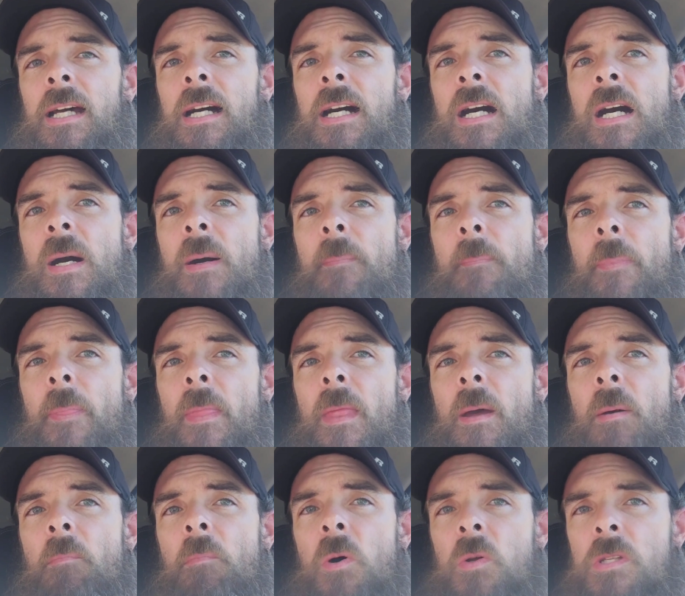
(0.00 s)

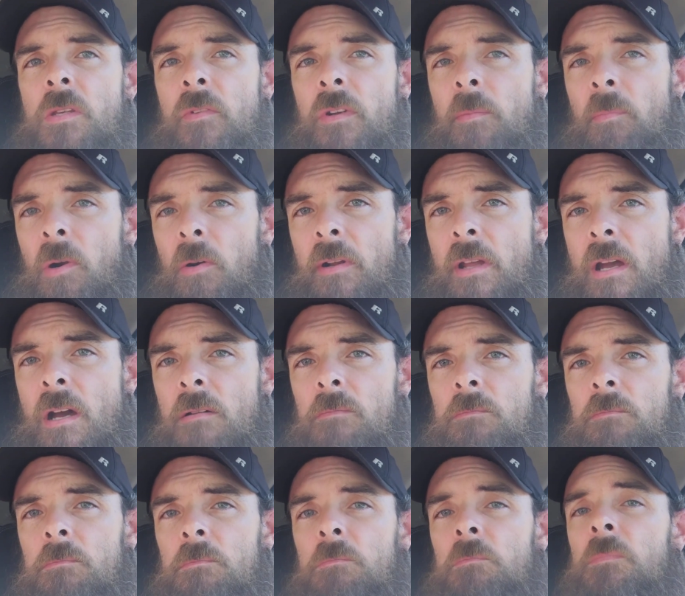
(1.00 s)
Most of it will burn out.
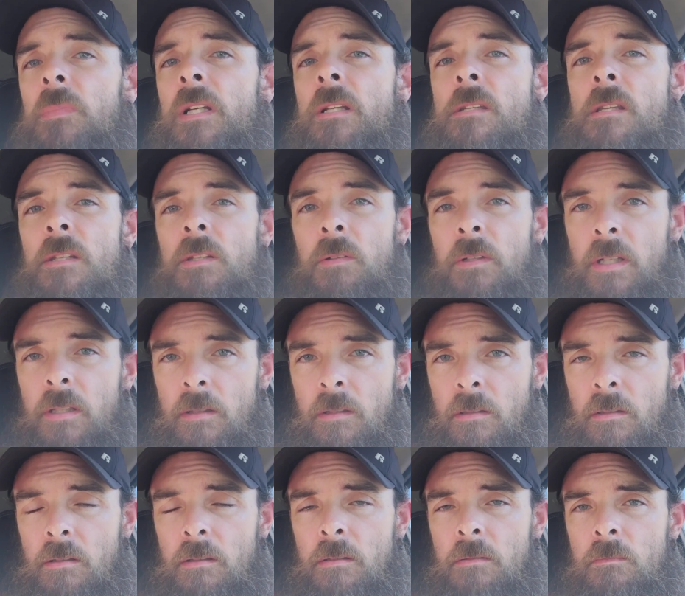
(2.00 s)
Like I said, you'll get
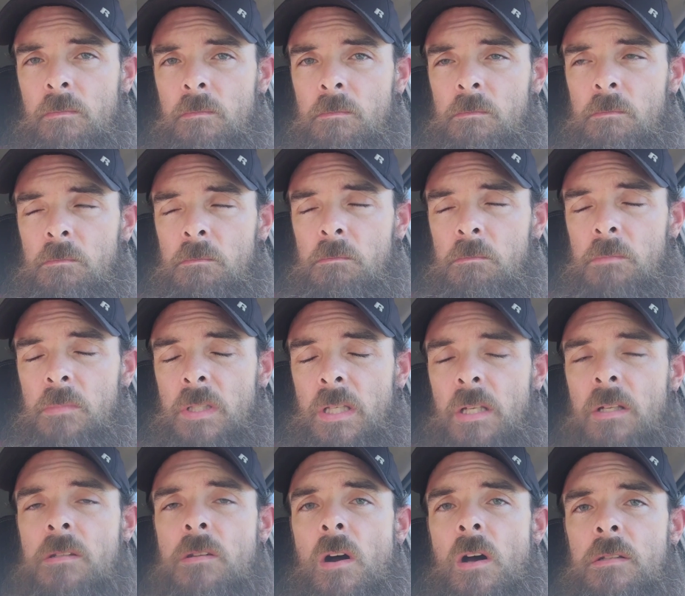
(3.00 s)
the
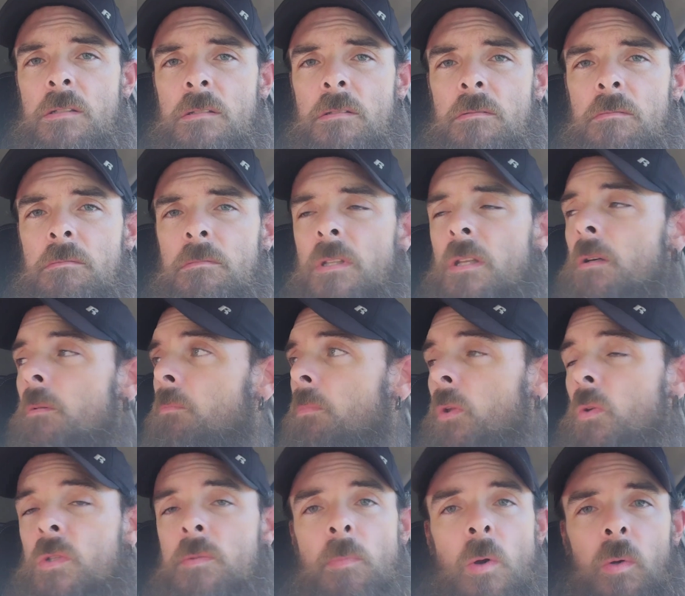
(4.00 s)
exhaust, the
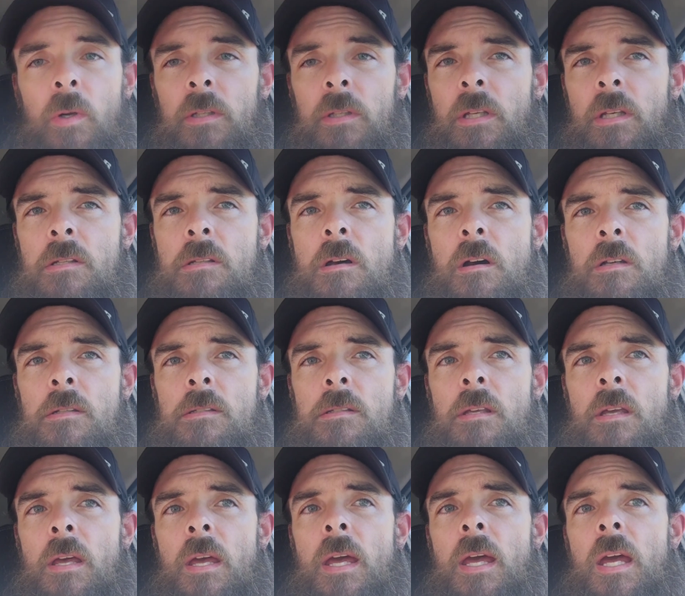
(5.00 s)
blue smoke in the exhaust.
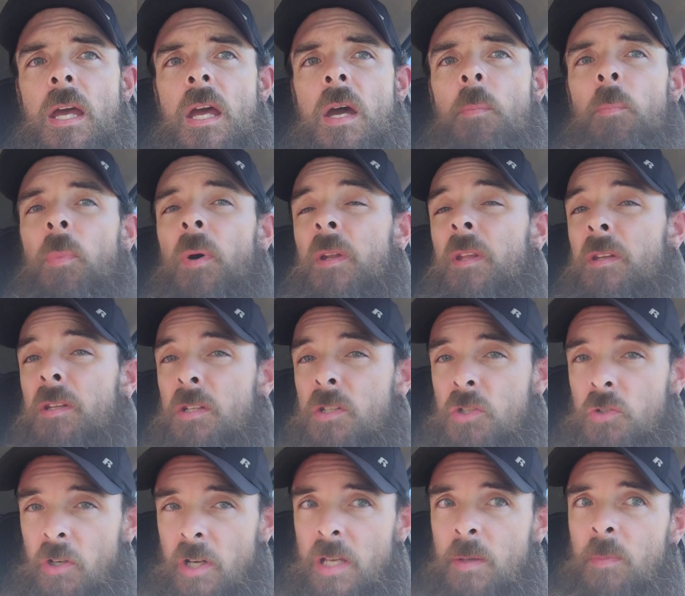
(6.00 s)
But in
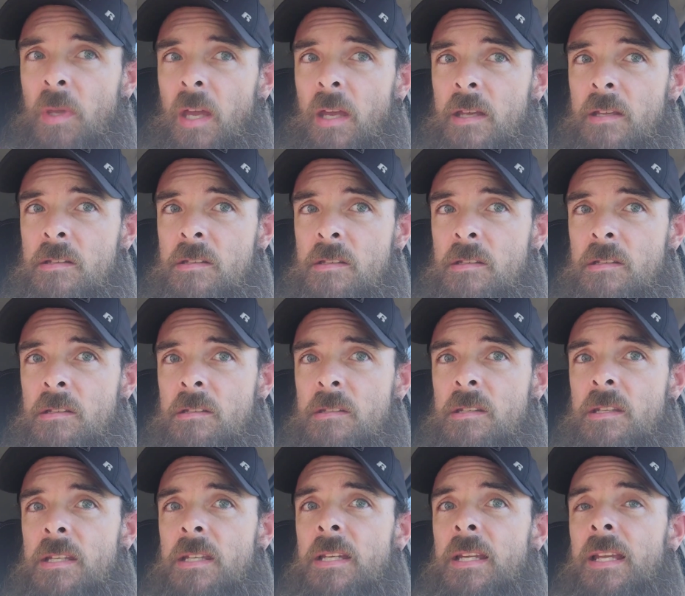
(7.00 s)
extreme
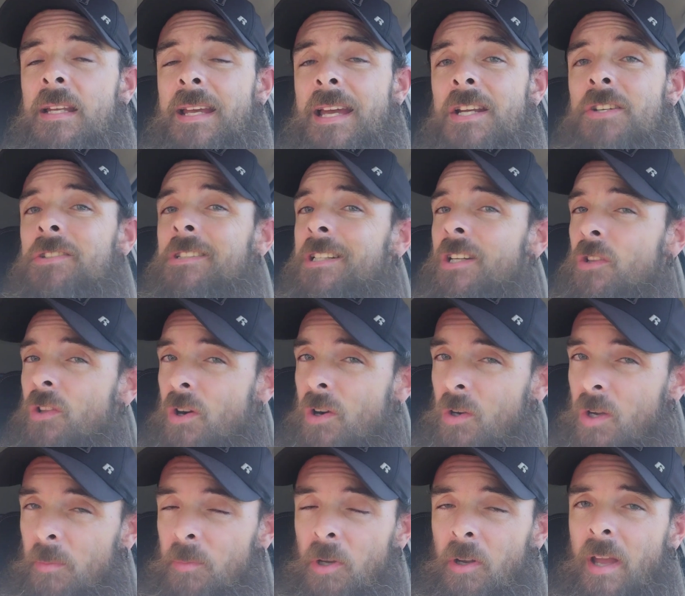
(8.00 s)
cases, it can actually
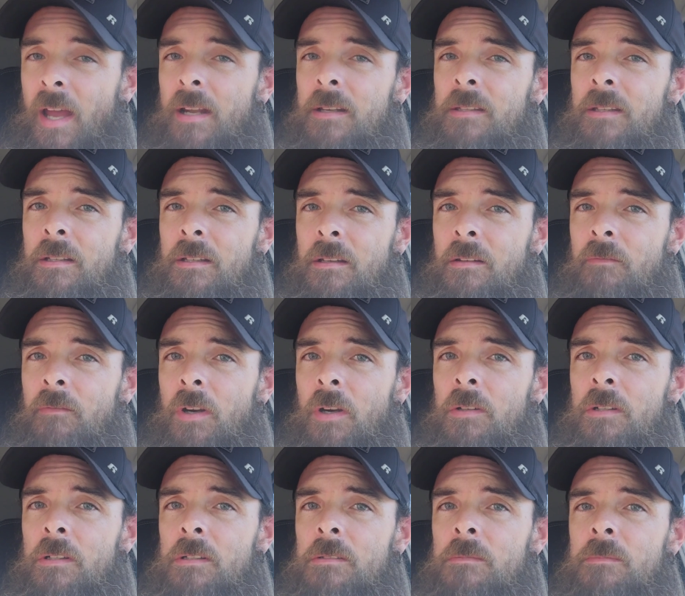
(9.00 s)
clog up your catalytic
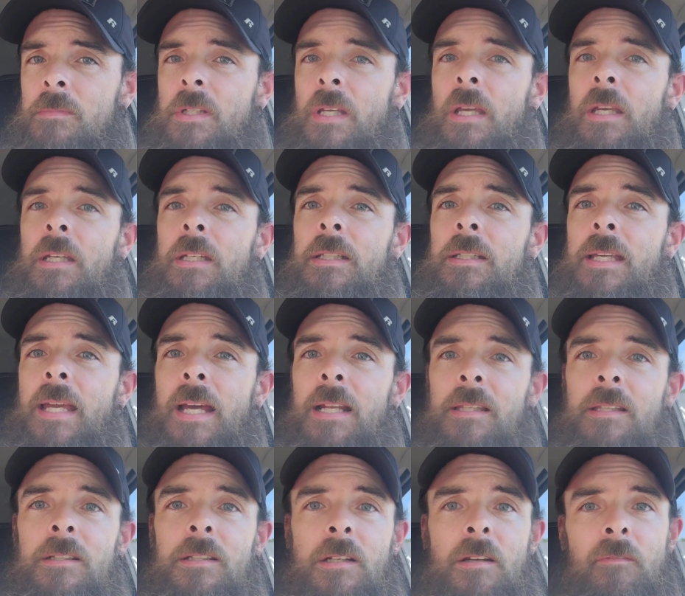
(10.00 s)
converter. And
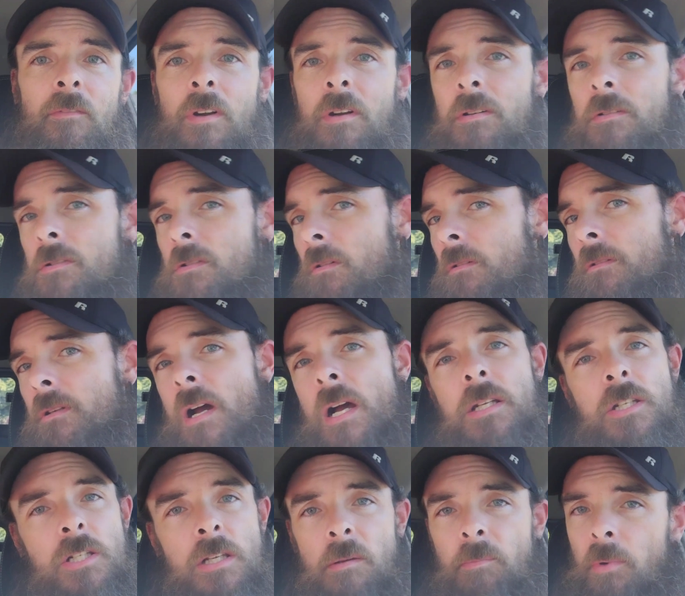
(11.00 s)
catalytic converters are
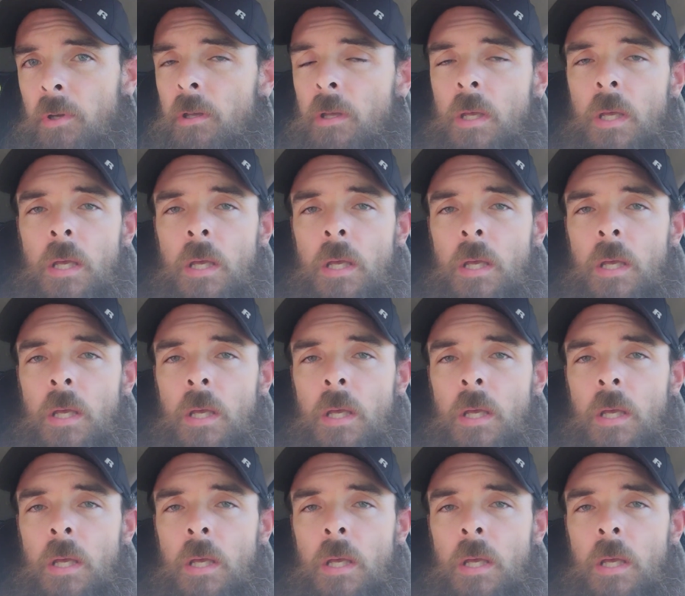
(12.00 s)
not cheap.